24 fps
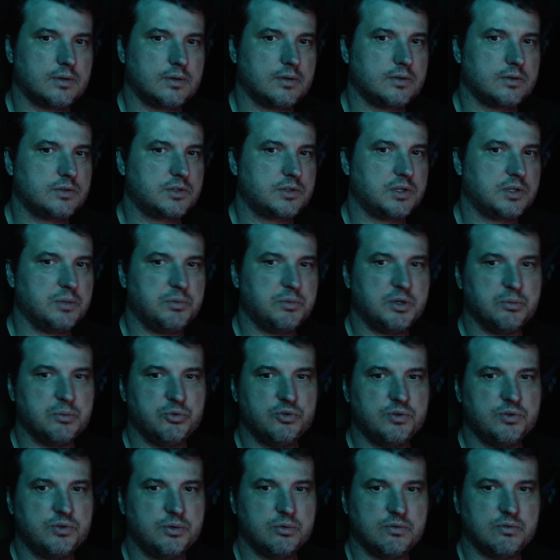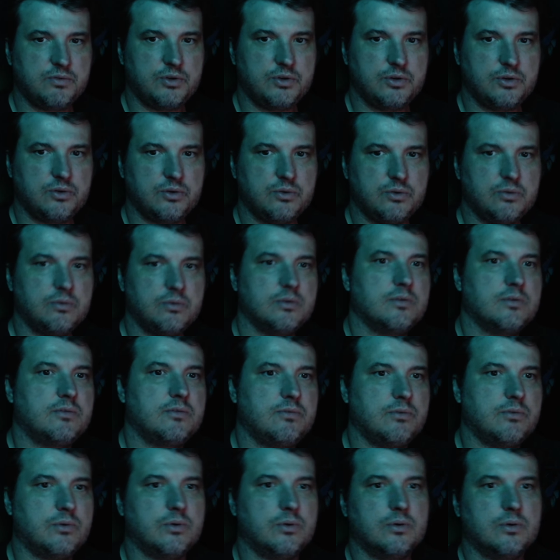It's going to be a movie review
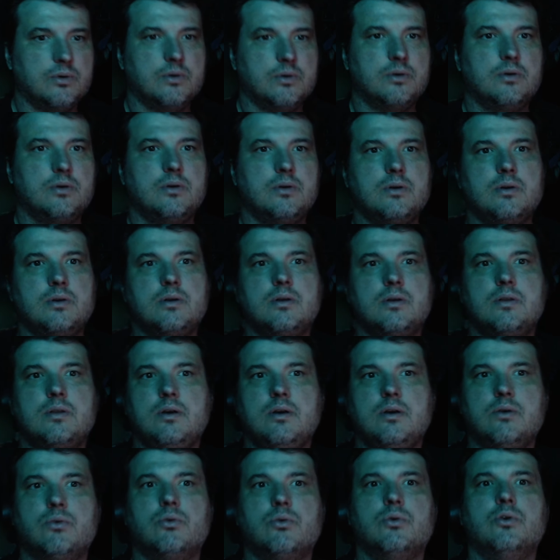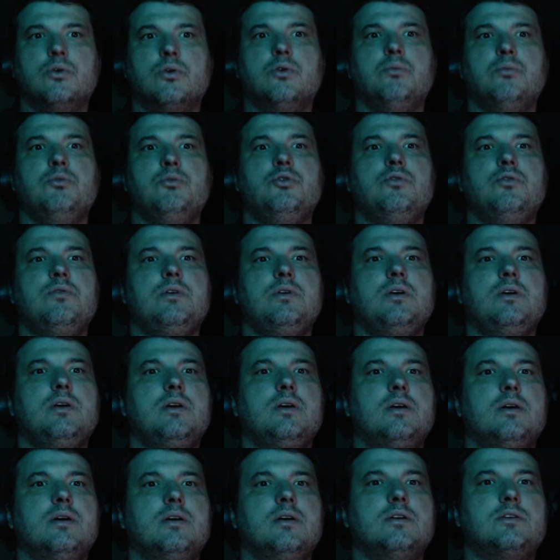for the horror movie
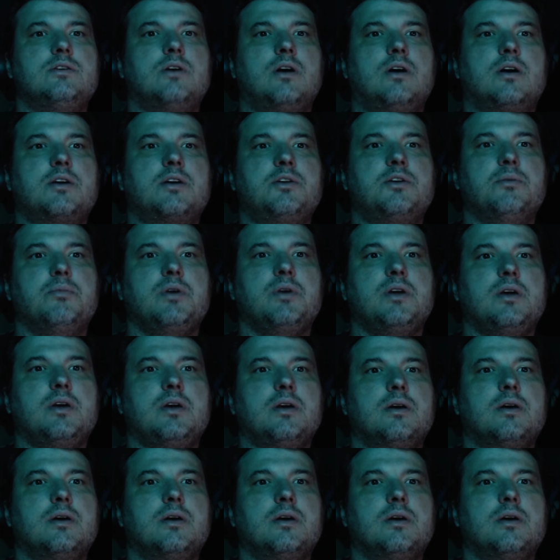Talk to Me,